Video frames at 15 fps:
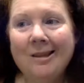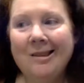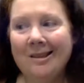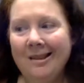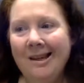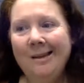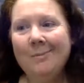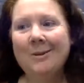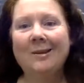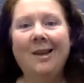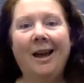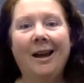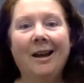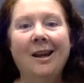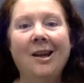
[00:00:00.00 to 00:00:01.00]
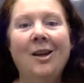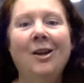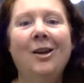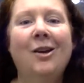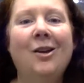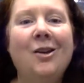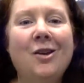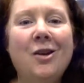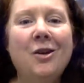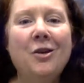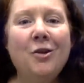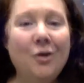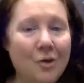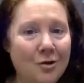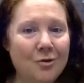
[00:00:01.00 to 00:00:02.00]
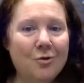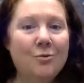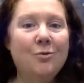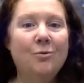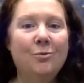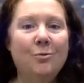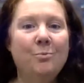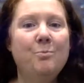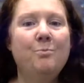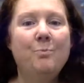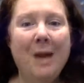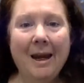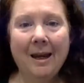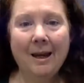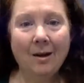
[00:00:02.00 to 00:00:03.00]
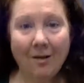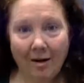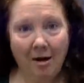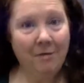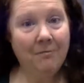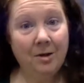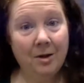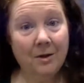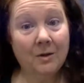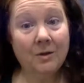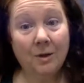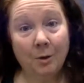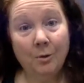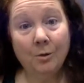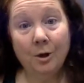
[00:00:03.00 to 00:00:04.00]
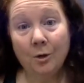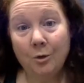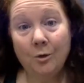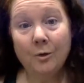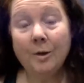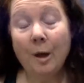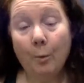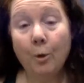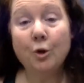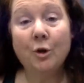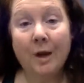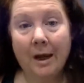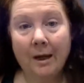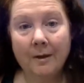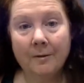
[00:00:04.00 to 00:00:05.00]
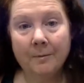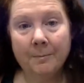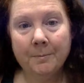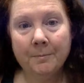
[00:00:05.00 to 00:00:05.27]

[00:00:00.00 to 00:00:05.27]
it seems like you make it obvious that you can use that word, you can't.